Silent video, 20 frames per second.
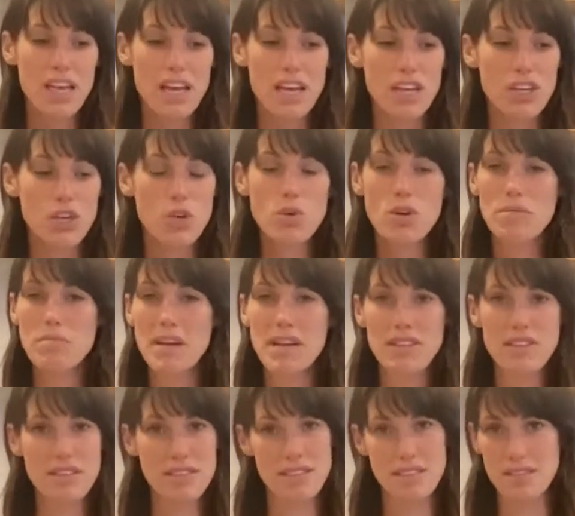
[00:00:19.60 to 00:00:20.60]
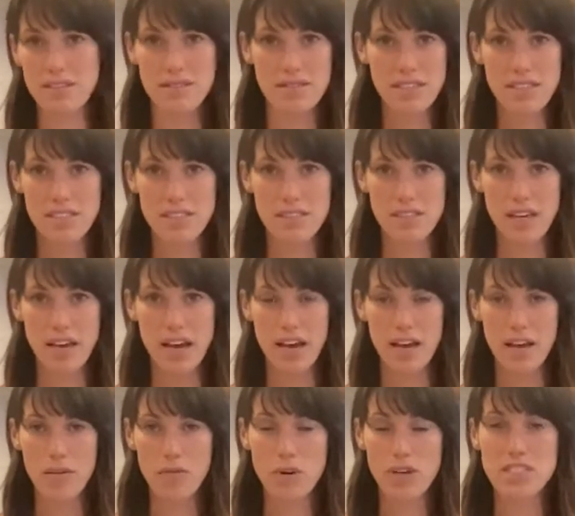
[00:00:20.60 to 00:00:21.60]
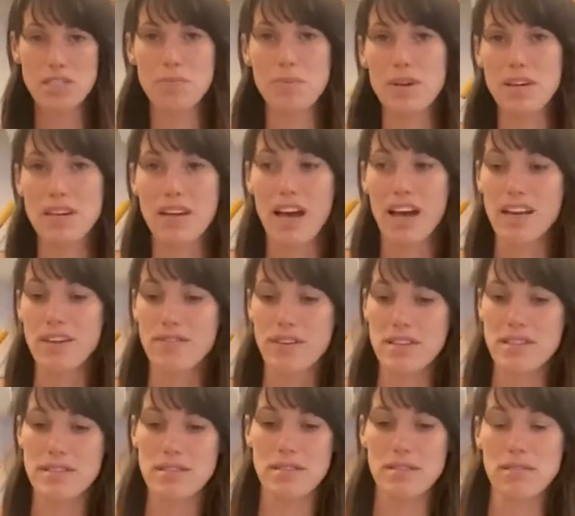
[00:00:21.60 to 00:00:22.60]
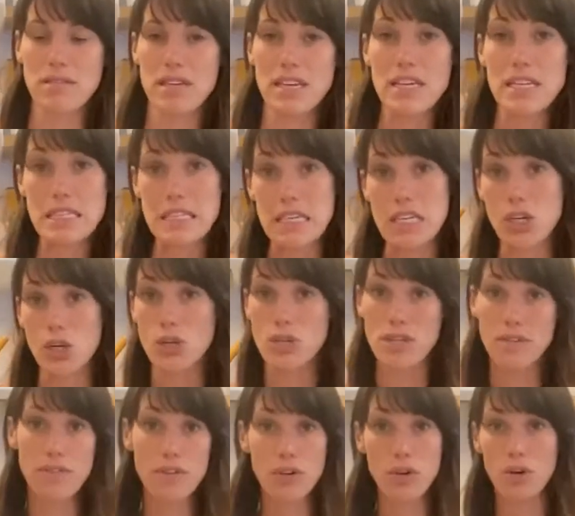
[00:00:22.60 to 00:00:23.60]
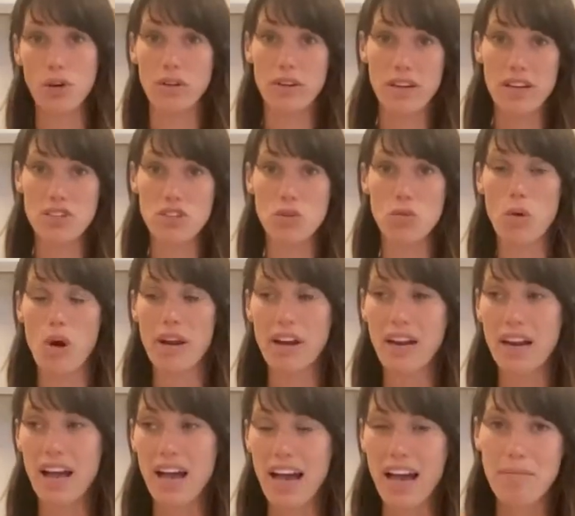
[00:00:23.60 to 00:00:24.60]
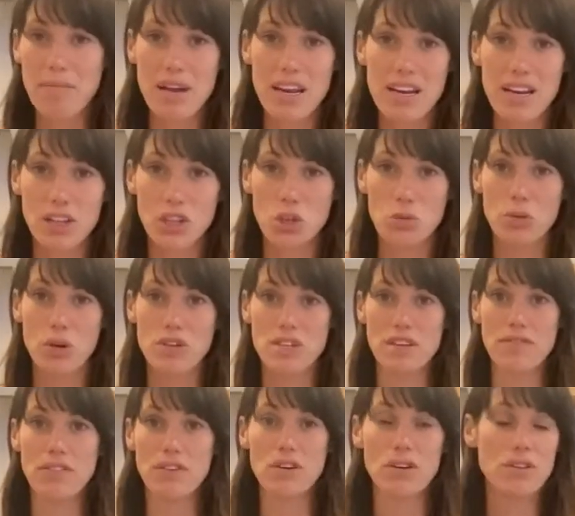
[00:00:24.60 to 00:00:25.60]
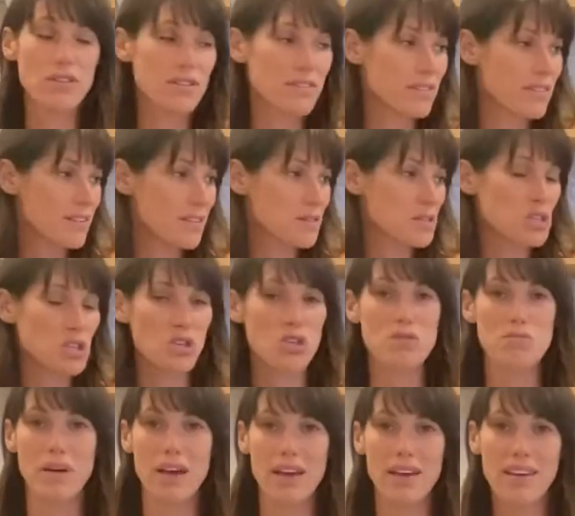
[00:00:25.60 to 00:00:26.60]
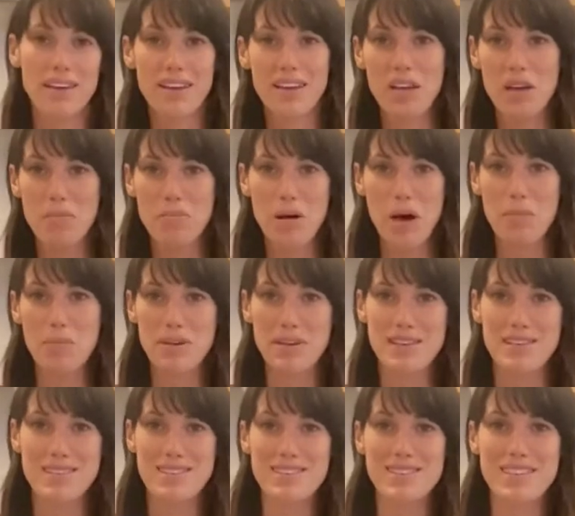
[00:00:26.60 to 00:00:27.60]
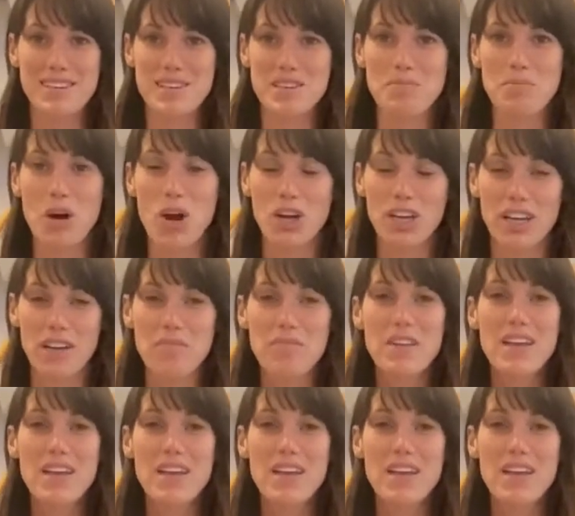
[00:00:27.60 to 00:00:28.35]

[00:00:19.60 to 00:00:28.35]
You can make this recipe kind of as easy or difficult as you want it. I made it a little more difficult. Excuse my puppy, he's barking.